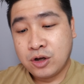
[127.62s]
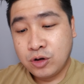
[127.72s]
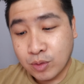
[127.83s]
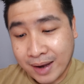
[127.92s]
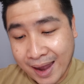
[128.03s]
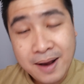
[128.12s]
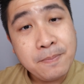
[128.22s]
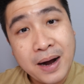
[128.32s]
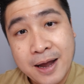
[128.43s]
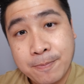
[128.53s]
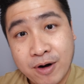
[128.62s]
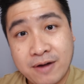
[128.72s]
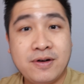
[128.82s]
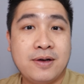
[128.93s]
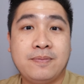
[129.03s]
you can buy
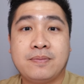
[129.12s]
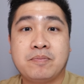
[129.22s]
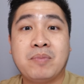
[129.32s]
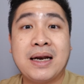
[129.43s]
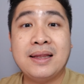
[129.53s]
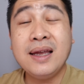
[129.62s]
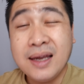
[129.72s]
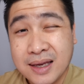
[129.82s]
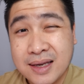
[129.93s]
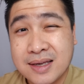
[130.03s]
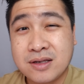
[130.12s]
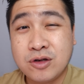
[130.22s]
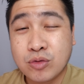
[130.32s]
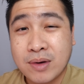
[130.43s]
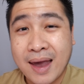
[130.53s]
private. But the thing is,
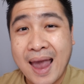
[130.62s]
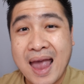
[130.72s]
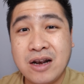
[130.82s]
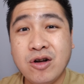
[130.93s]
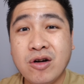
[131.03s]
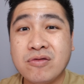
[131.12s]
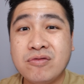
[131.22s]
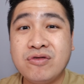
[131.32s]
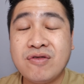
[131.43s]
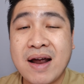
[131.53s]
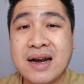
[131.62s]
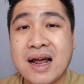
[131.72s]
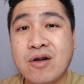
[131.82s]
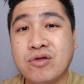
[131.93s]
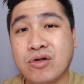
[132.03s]
you cannot rent
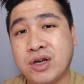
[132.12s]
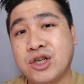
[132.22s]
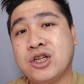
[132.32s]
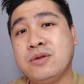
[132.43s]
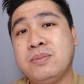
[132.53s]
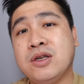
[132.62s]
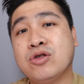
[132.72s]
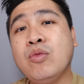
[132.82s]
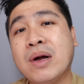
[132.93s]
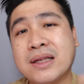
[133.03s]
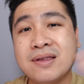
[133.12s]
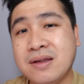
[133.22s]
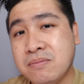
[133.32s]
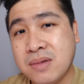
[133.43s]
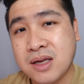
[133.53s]
out your HDB. So what does
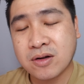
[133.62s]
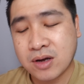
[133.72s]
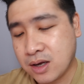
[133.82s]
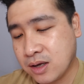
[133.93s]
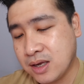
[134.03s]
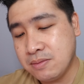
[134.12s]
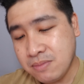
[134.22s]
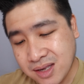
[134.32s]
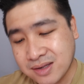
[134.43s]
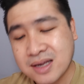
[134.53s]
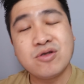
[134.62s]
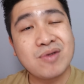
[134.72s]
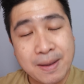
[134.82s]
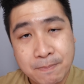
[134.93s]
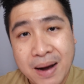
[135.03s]
it mean, okay? It means that you
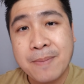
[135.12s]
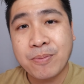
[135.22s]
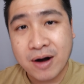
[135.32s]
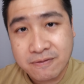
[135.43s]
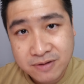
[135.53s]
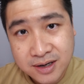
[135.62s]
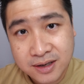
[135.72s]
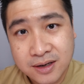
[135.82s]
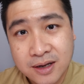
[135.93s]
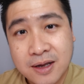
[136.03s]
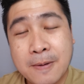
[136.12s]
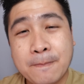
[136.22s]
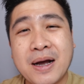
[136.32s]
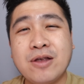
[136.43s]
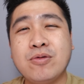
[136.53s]
can buy private,
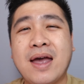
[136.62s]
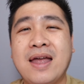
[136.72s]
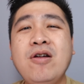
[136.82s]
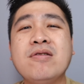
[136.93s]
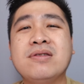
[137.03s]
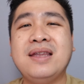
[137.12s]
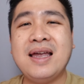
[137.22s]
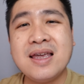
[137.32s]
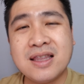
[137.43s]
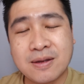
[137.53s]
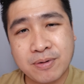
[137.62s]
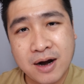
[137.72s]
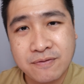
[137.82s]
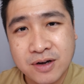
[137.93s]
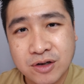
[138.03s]
but you cannot stay in the
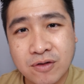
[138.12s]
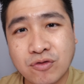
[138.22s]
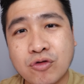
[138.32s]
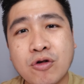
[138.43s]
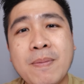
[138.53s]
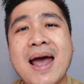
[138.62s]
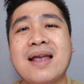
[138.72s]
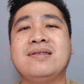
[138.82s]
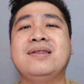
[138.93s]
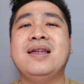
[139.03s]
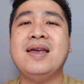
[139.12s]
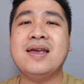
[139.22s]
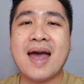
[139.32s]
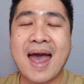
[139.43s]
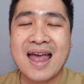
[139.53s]
private. You have to go back and stay
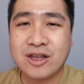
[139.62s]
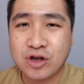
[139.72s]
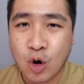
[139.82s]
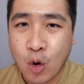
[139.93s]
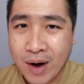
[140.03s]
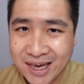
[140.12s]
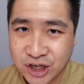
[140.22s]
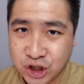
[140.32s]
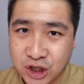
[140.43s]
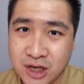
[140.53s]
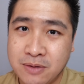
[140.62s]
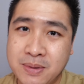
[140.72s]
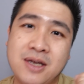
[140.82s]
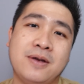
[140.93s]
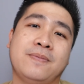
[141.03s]
at your
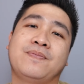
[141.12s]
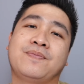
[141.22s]
HDB,